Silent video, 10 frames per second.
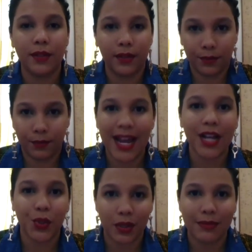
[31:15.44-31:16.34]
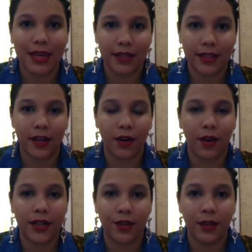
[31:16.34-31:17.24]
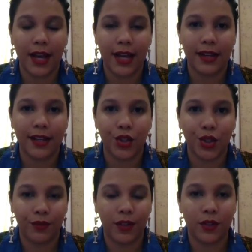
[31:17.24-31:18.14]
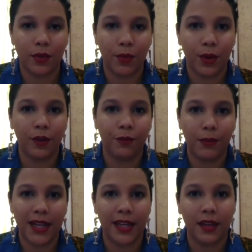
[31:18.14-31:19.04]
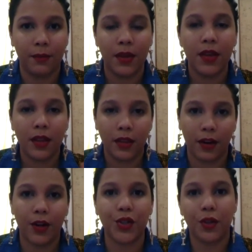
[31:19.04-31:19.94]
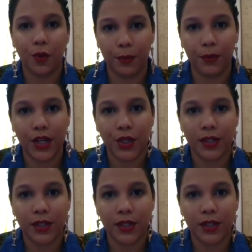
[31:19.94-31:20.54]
naturally means that our ideal client has shifted to more of medium, large, and corporations.